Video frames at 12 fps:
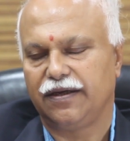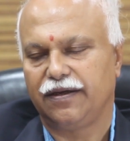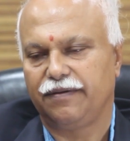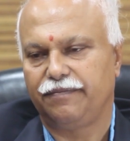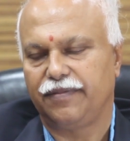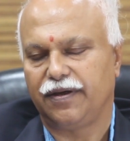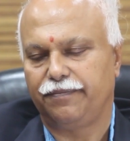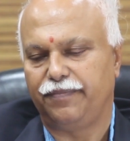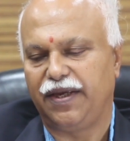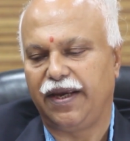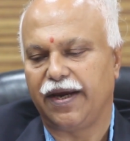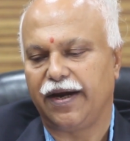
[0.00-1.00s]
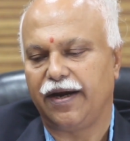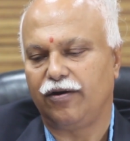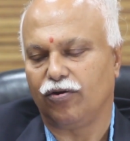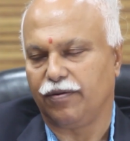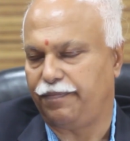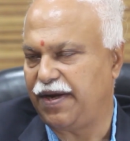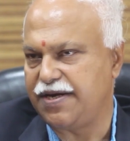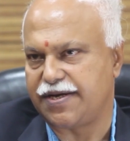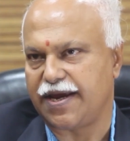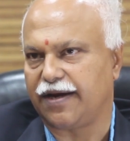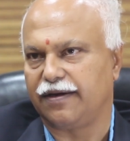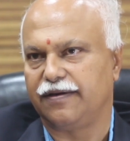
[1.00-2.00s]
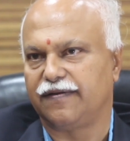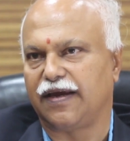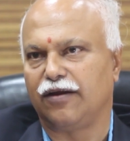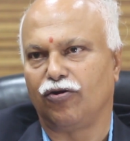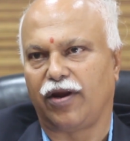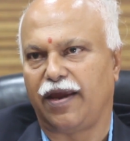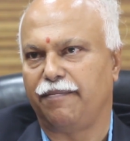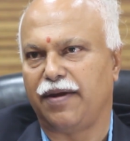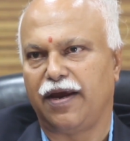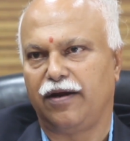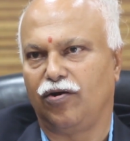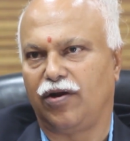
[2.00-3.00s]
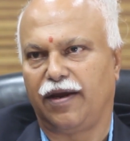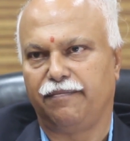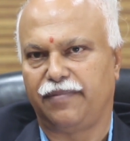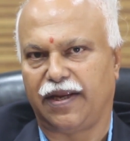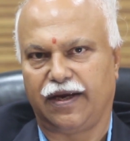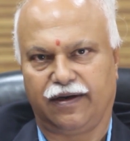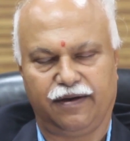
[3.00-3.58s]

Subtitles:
a B.Ed or a B.Tech design, or M.Ed or M.Tech,